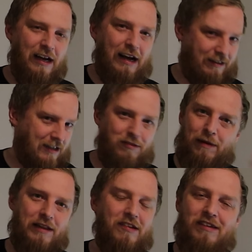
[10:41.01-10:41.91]
And that's
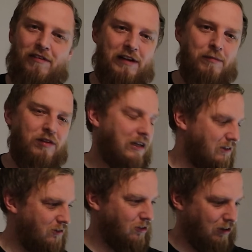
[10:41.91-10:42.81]
where this stuff comes in.
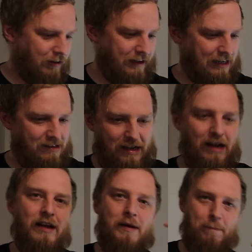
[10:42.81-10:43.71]
Dechlorinator,
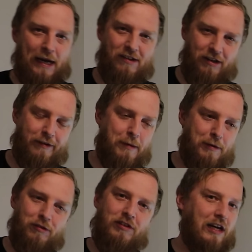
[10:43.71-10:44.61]
bacteria
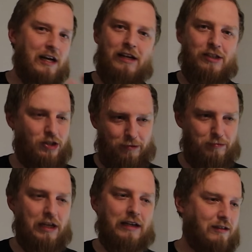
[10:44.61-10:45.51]
booster, job
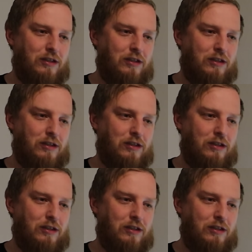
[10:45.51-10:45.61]
done.